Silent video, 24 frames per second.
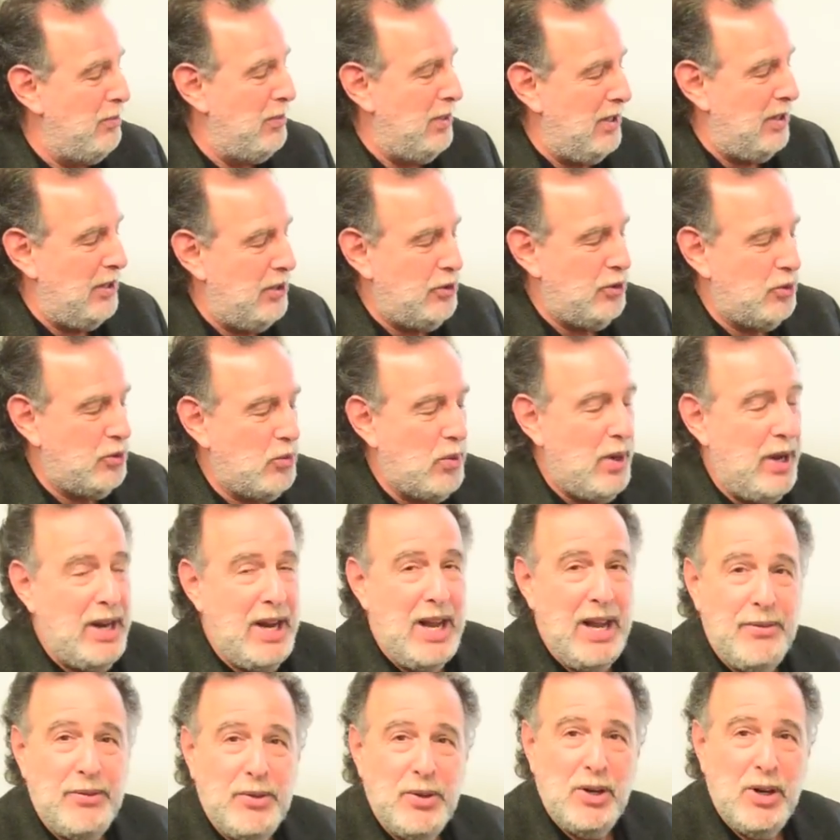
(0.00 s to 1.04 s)
This was right
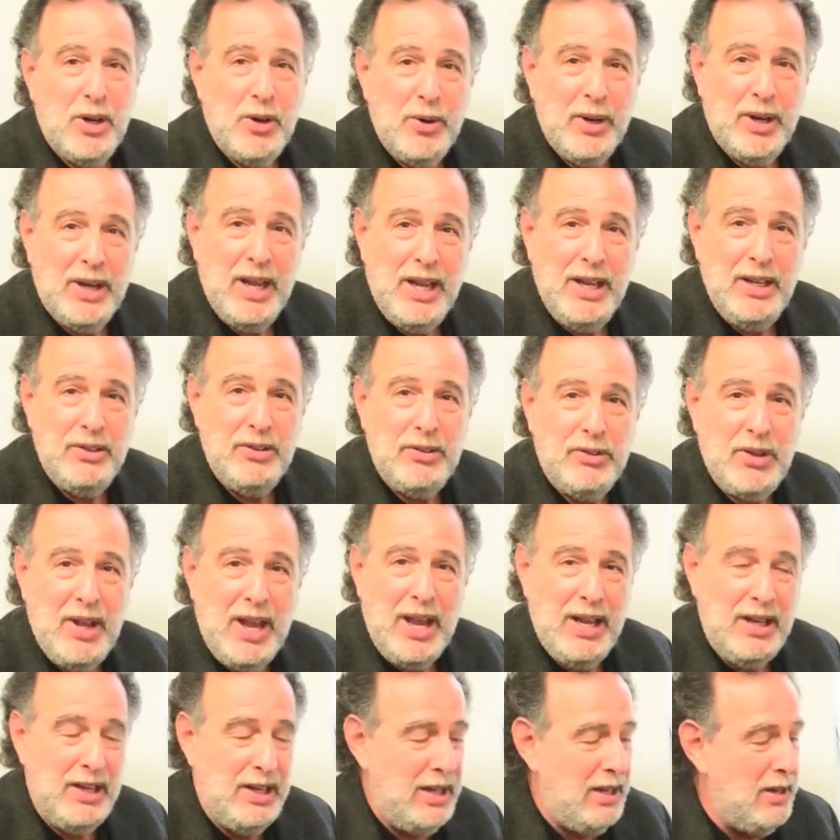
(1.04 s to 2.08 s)
after Hurricane
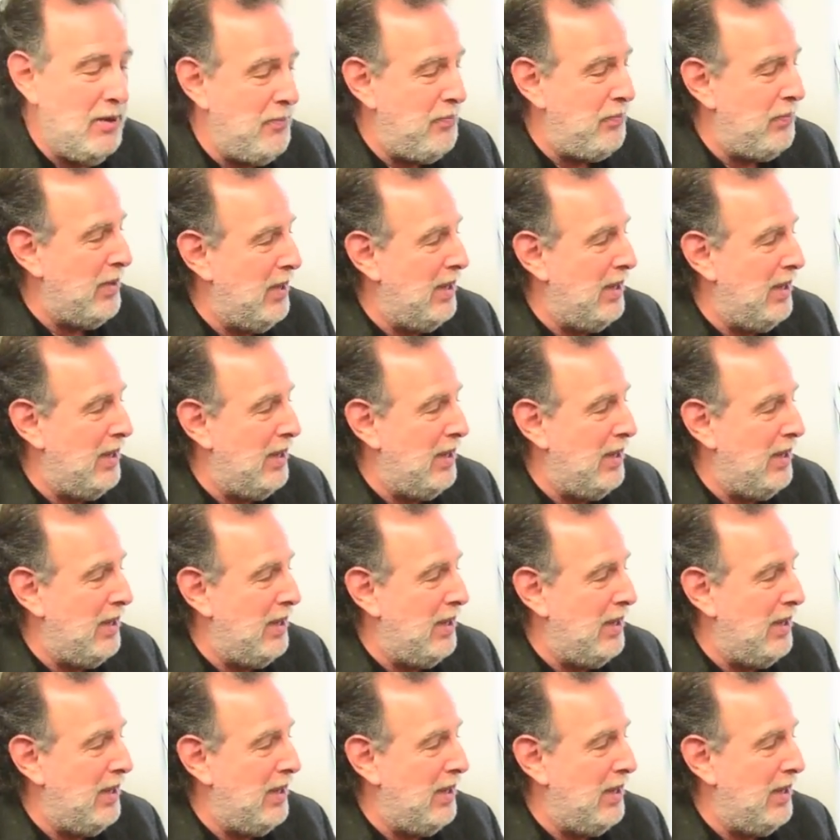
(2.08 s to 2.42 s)
Sandy.